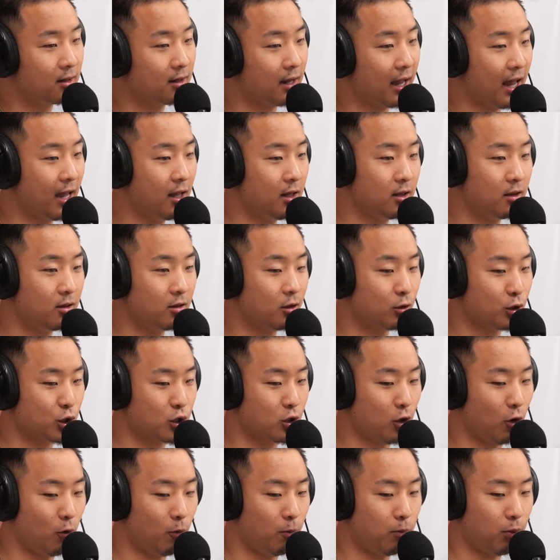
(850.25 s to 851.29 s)
and there's
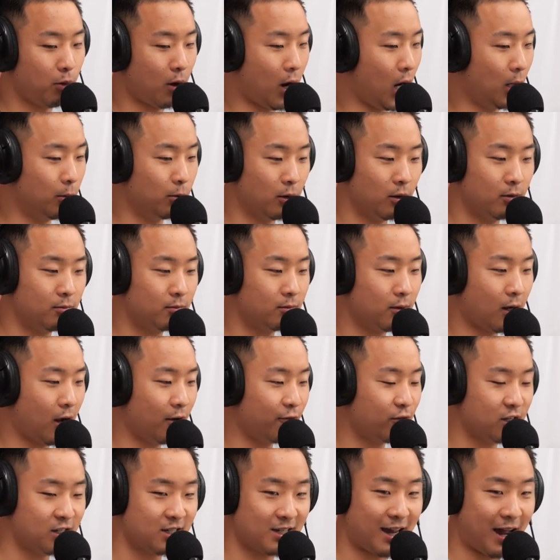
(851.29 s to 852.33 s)
no problem.
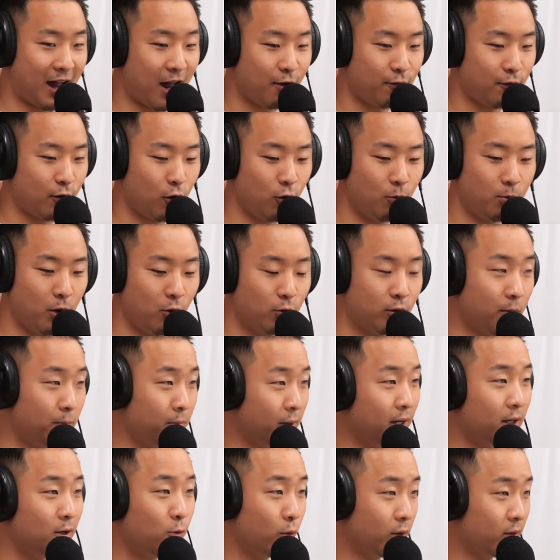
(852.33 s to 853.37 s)
Obviously, I have no bone to
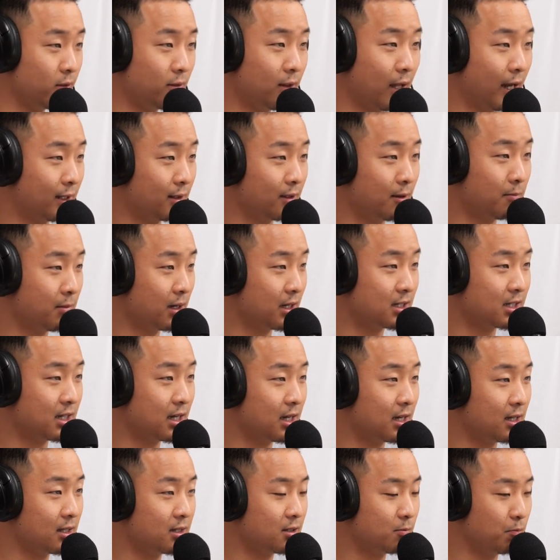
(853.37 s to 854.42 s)
pick with like the mixed
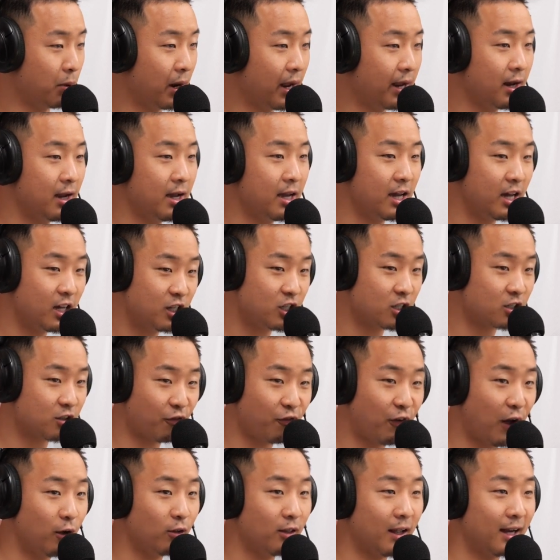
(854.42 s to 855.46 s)
kids, but it just
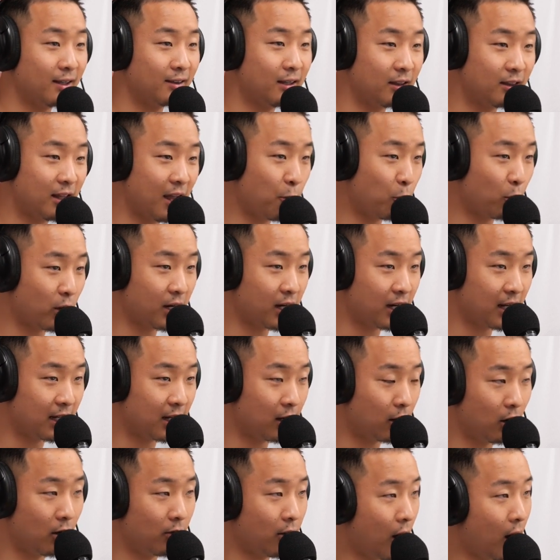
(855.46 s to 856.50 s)
felt like that they were going to get
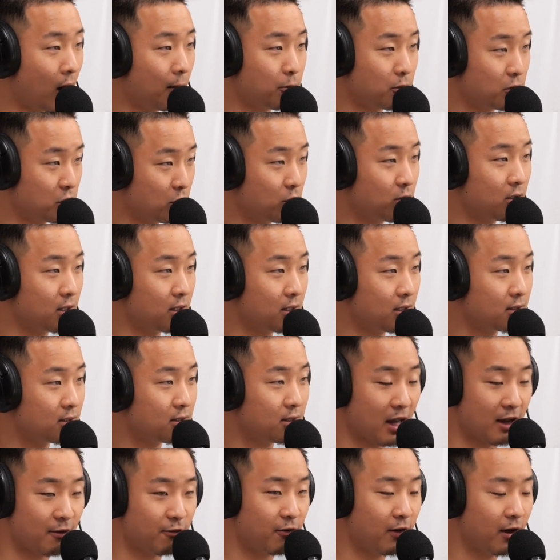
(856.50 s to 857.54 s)
all the opportunities.
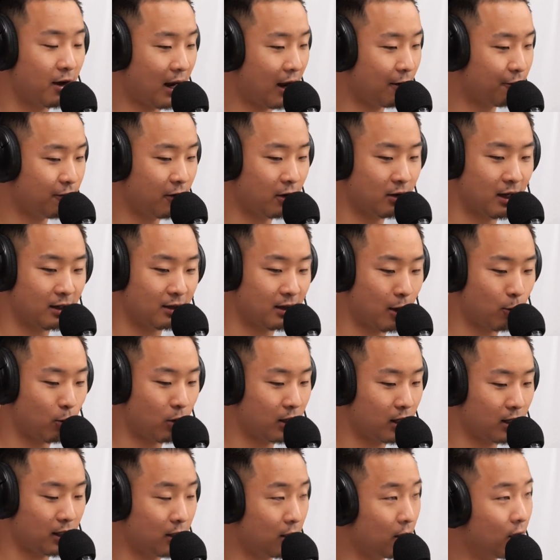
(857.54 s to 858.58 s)
They felt I felt like they were going
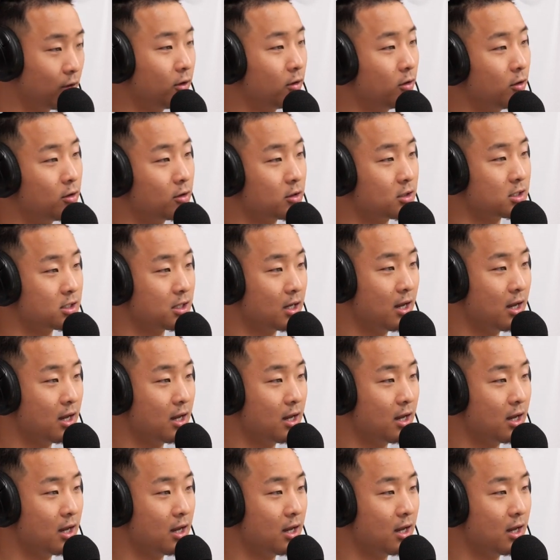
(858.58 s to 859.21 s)
to get all the looks,